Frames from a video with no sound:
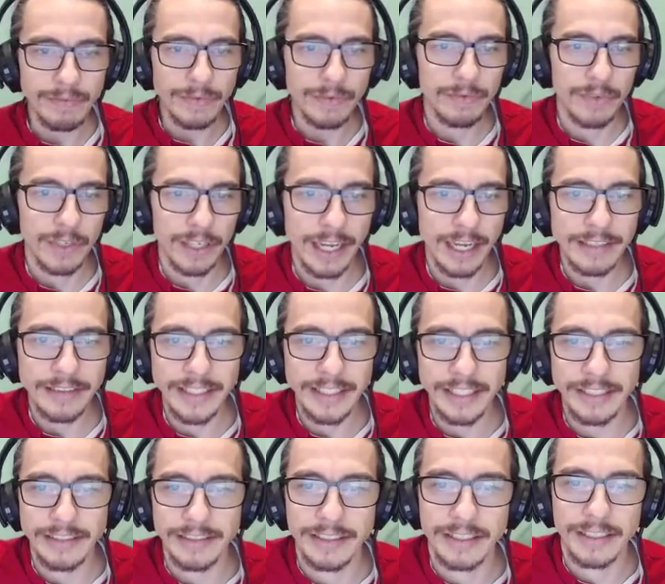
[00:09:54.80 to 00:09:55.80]
Velocity
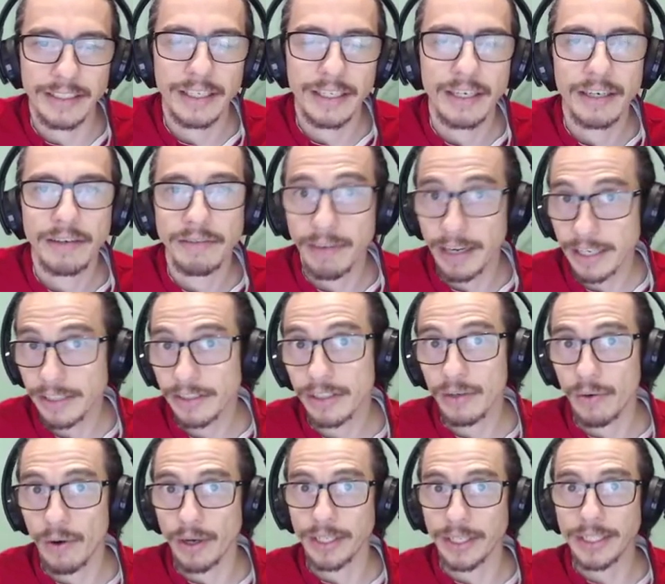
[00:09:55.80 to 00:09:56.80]
is the vector
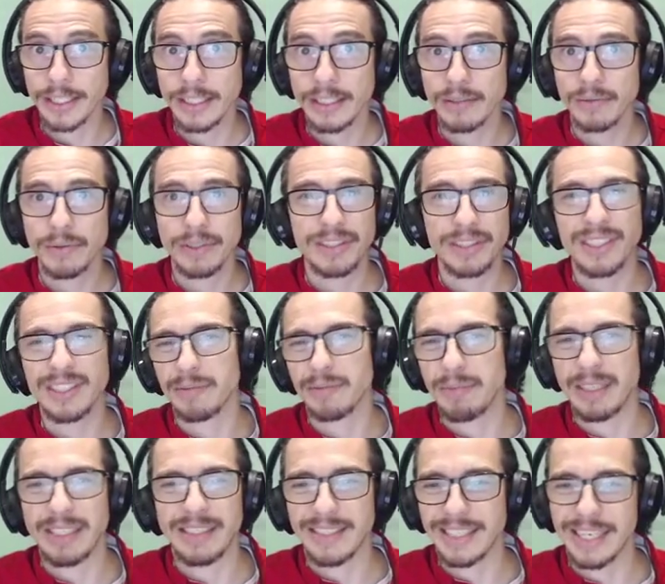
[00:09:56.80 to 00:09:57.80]
quantity, which just
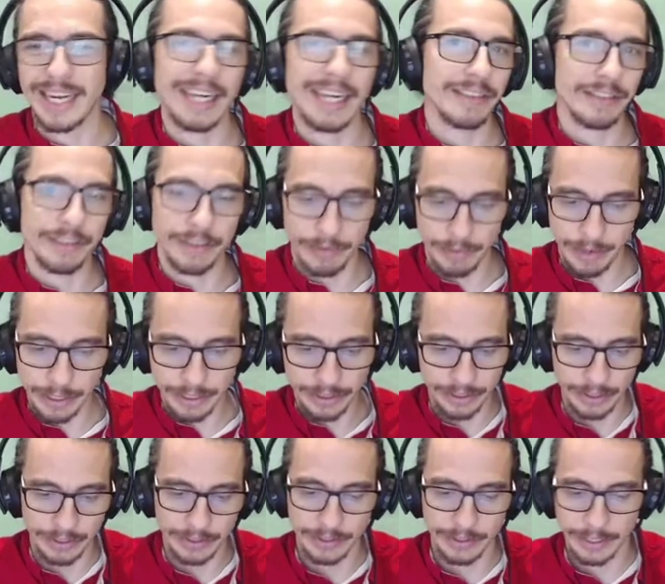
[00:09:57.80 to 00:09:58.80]
means it has a
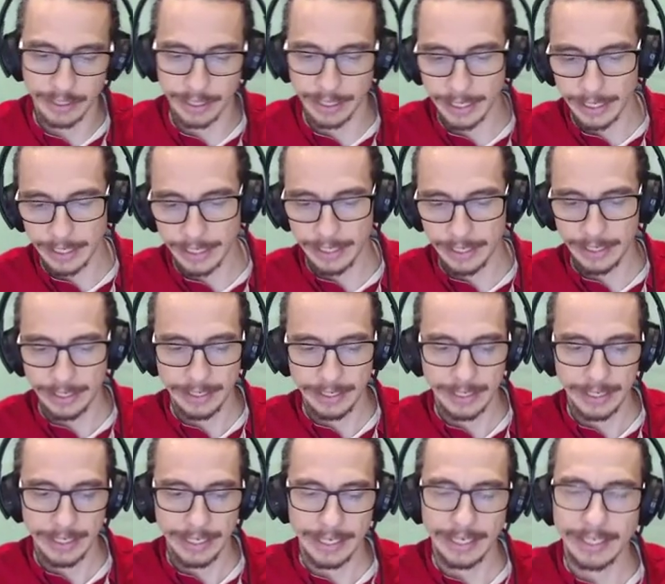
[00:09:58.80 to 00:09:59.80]
direction.
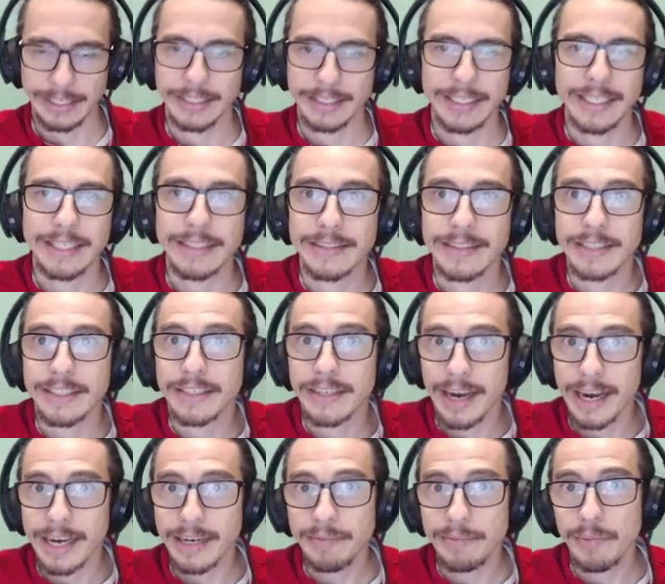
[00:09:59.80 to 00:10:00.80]
And it's the
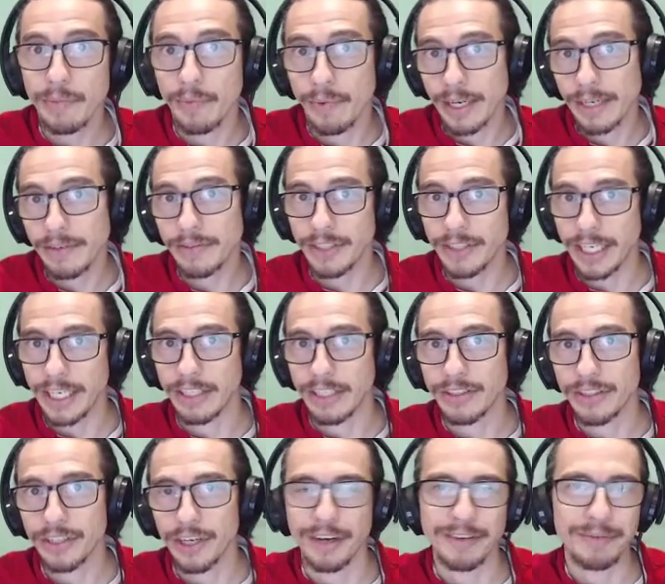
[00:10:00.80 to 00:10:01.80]
time rate of
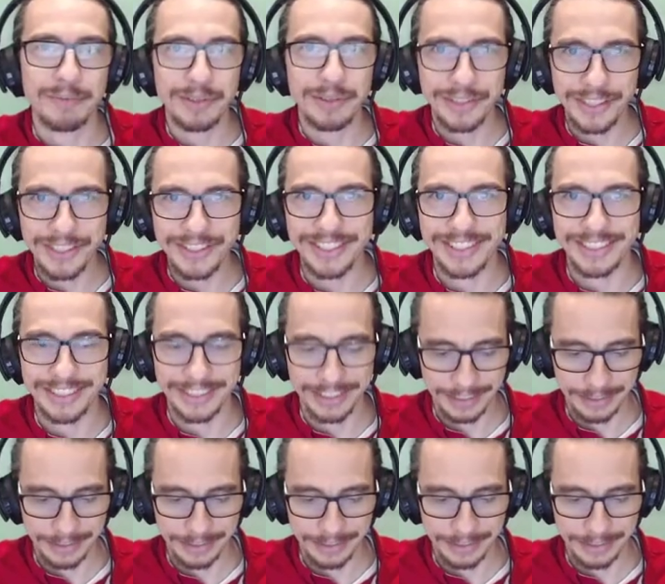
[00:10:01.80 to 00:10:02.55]
change of position.